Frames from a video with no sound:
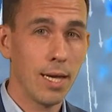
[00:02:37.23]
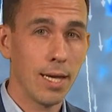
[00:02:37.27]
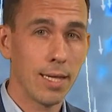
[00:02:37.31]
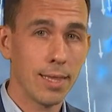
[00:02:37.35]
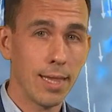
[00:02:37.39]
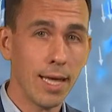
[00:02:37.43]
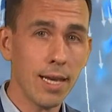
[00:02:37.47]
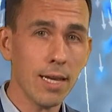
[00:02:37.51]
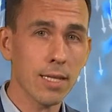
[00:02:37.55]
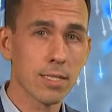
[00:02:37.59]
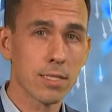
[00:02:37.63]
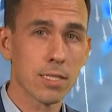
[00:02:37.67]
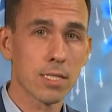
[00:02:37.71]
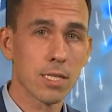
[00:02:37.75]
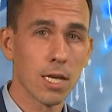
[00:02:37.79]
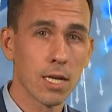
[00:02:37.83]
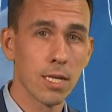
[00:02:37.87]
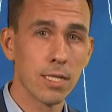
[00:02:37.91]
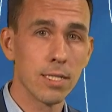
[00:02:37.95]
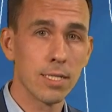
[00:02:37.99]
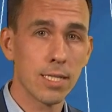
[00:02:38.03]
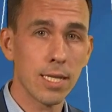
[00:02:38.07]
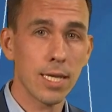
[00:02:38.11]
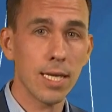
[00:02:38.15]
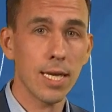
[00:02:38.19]
And that
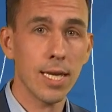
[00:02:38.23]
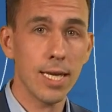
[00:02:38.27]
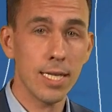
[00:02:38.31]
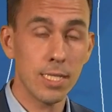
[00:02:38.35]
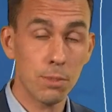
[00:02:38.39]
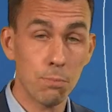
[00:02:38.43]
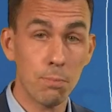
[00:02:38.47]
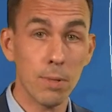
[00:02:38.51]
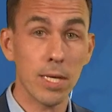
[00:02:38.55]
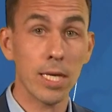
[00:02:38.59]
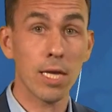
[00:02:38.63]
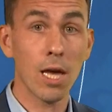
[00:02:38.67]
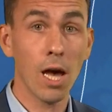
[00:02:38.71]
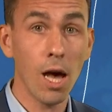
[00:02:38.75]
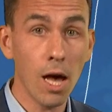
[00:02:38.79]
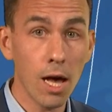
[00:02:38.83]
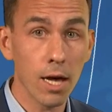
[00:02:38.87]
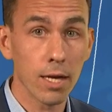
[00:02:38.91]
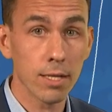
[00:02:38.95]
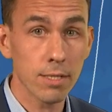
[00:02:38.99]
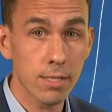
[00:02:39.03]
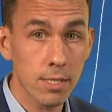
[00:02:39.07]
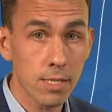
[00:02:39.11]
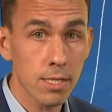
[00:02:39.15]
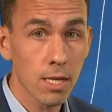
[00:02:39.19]
uncertainty is
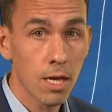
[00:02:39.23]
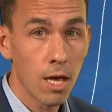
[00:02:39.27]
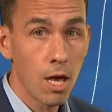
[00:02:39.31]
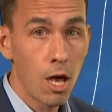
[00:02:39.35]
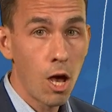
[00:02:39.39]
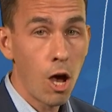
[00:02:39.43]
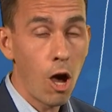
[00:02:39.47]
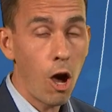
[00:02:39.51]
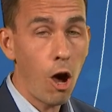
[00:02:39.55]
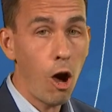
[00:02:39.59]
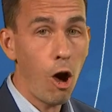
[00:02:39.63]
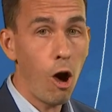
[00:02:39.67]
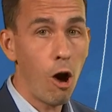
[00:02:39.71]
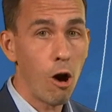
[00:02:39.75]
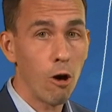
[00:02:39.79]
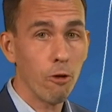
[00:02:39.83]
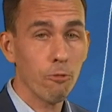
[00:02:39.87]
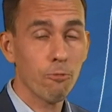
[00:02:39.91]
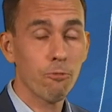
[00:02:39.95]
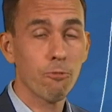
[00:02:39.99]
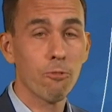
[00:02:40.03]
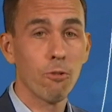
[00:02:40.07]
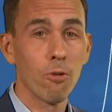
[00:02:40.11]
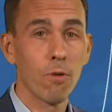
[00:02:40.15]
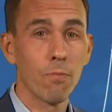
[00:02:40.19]
because
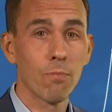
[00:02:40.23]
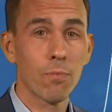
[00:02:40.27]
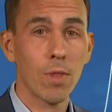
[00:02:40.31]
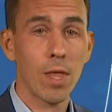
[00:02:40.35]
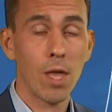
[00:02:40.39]
of